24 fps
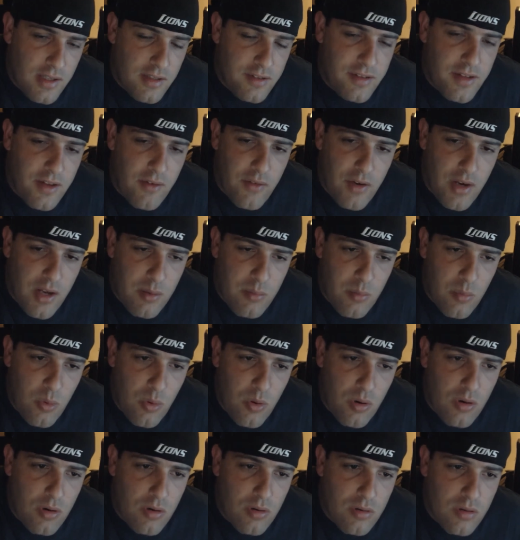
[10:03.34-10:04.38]
He's given up
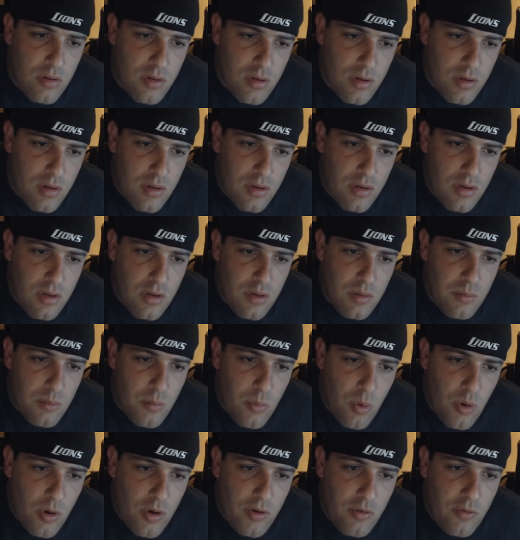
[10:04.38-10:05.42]
more
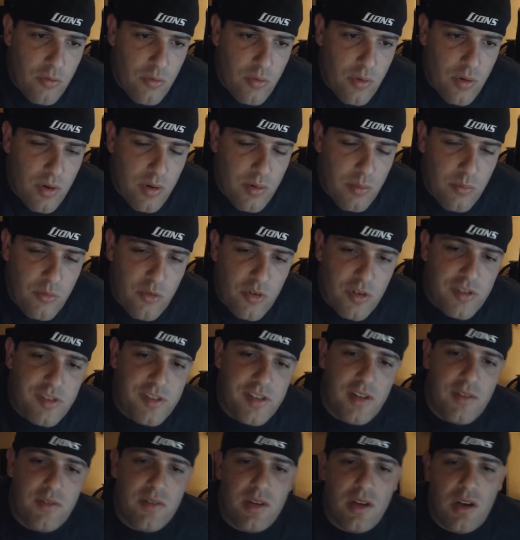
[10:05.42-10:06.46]

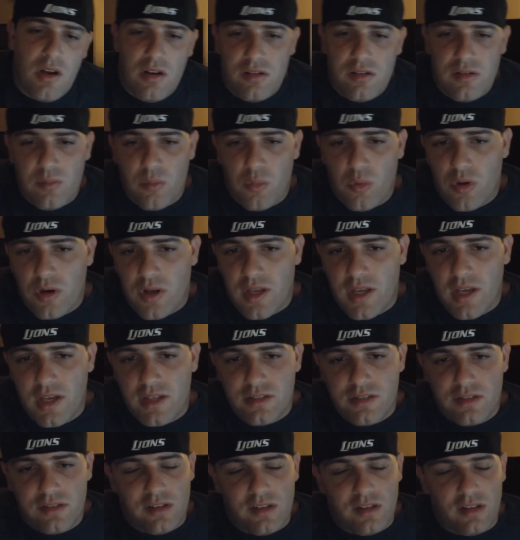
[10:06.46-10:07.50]
receiving yards and more
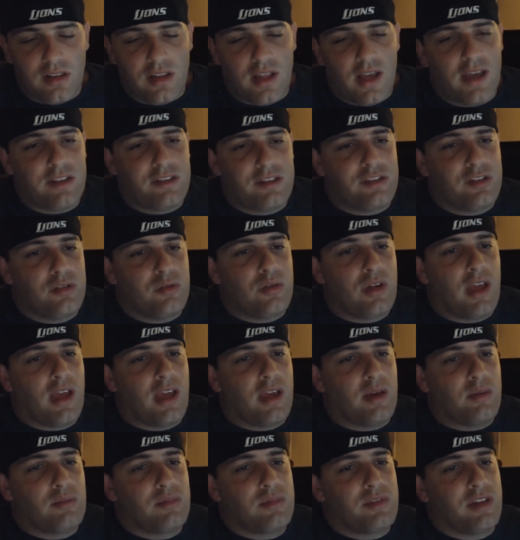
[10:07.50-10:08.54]
catches in the last 2
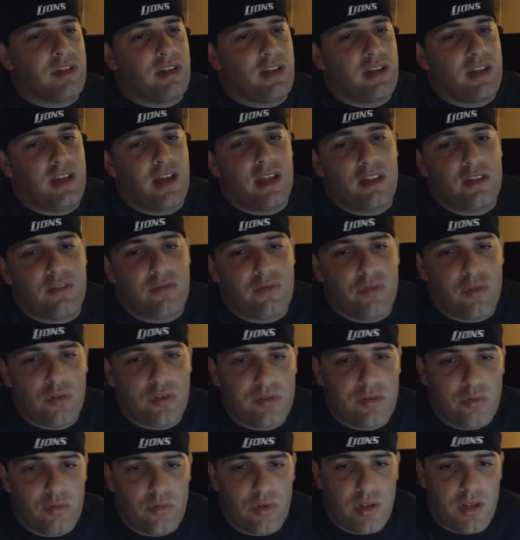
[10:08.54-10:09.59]
games than he had the
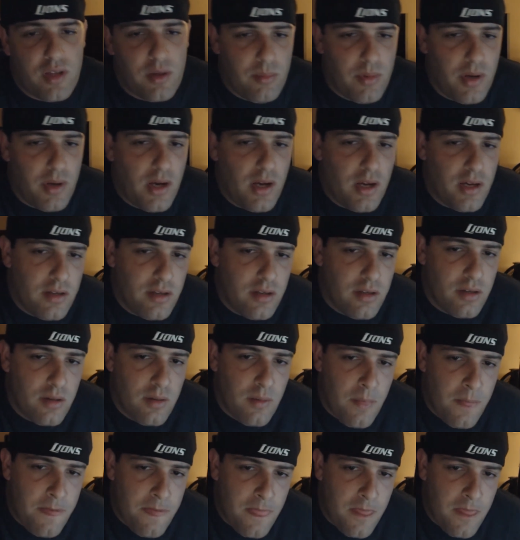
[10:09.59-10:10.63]
first 3 combined
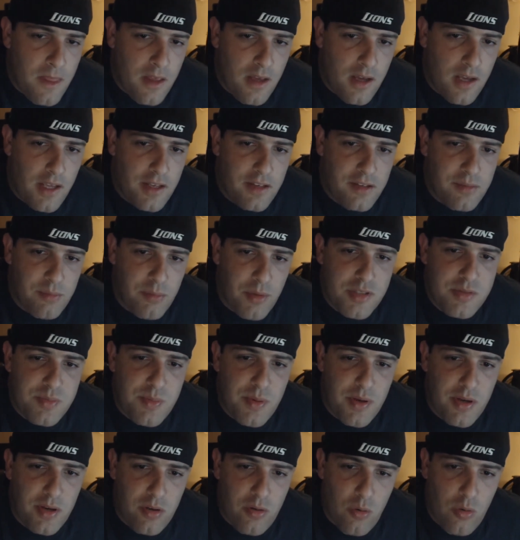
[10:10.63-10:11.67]
against much
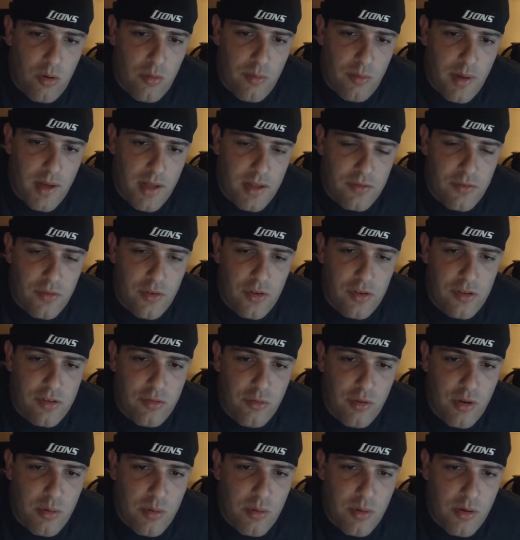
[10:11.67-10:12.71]
better quarterbacks. First
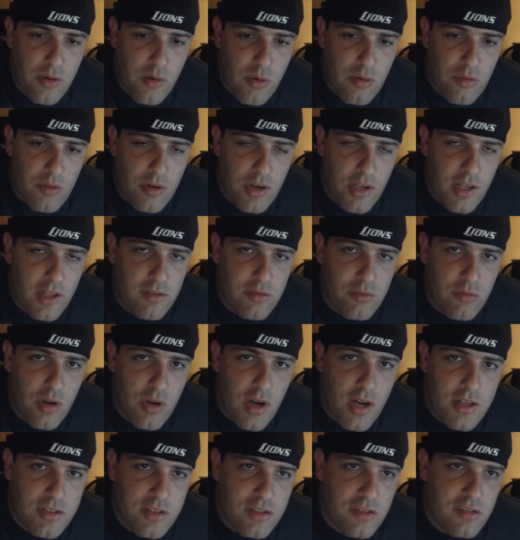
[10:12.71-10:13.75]
3 we're going against
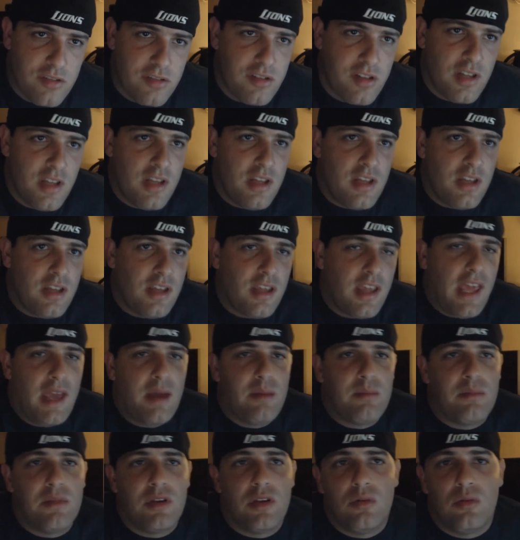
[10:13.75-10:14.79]
Rodgers,
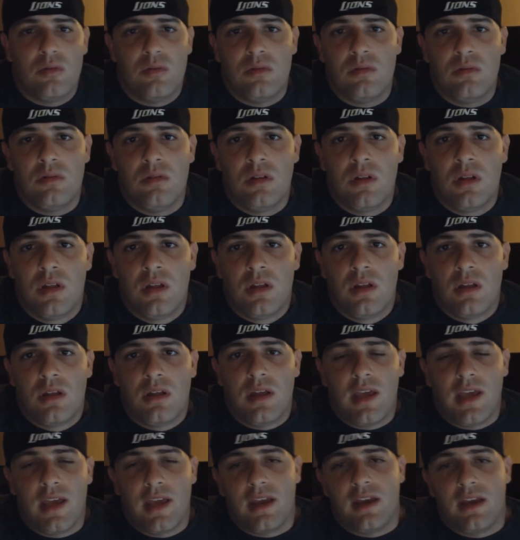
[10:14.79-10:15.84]
Cam Newton,
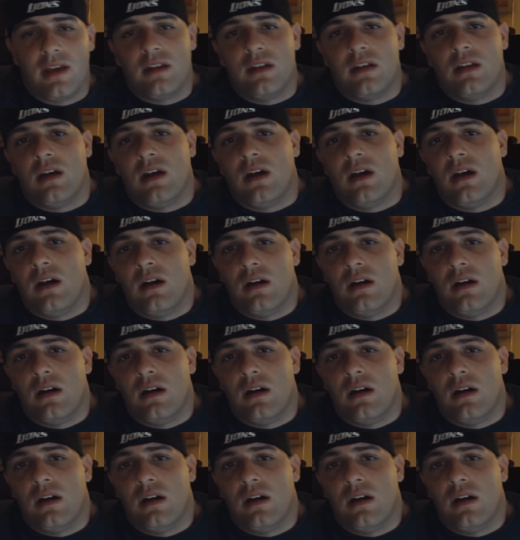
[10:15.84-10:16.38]
and